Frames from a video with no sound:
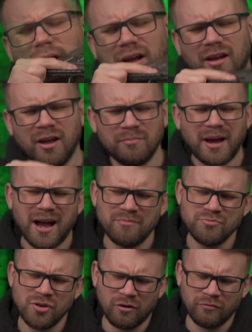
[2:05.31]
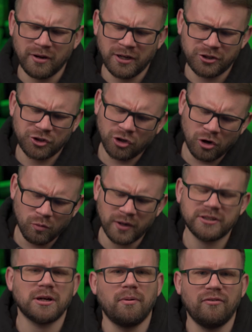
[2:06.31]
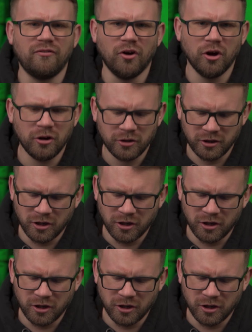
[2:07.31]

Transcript: I'm not really sure which I prefer,